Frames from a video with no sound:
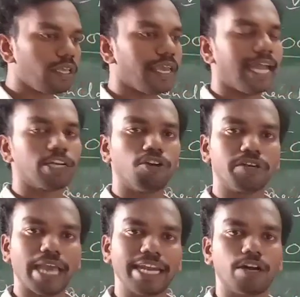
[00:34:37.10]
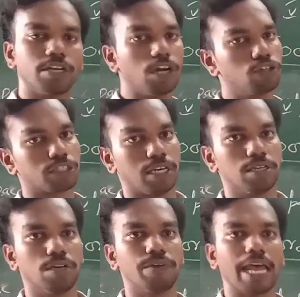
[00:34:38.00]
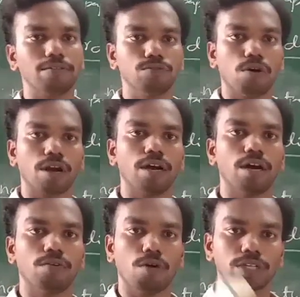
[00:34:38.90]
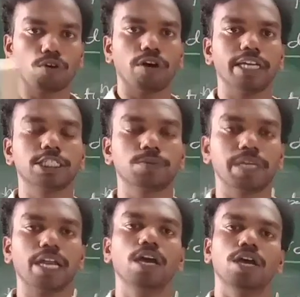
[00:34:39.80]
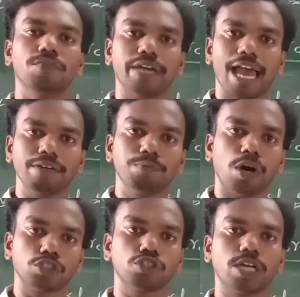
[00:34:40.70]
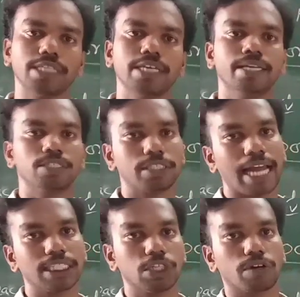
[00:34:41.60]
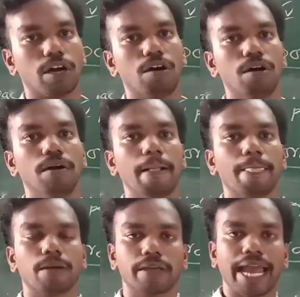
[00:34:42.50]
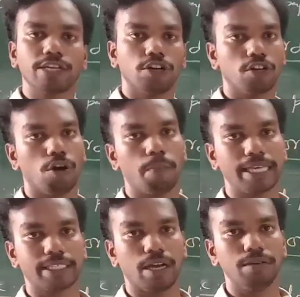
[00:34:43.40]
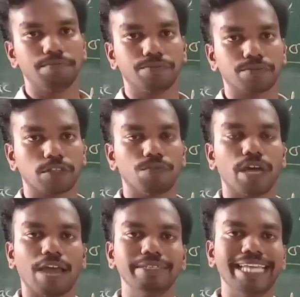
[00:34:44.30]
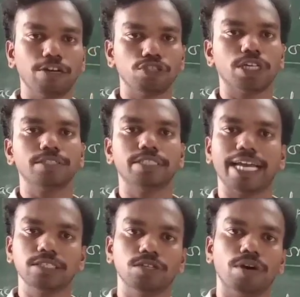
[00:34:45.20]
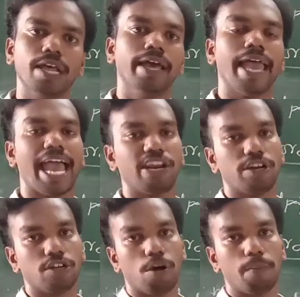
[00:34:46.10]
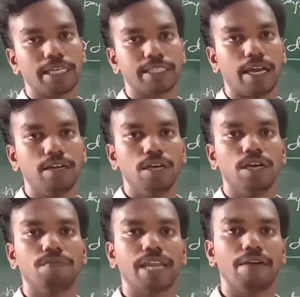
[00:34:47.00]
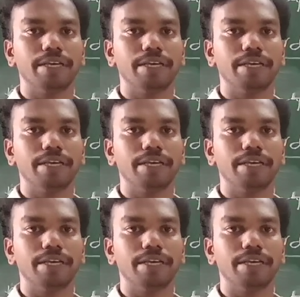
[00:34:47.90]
cationic, anionic or neutral. If you are having over the coordination sphere, if you are having positive charge, so that is your cationic complex ion. If you are having negative charge, that is your anionic complex ion. If you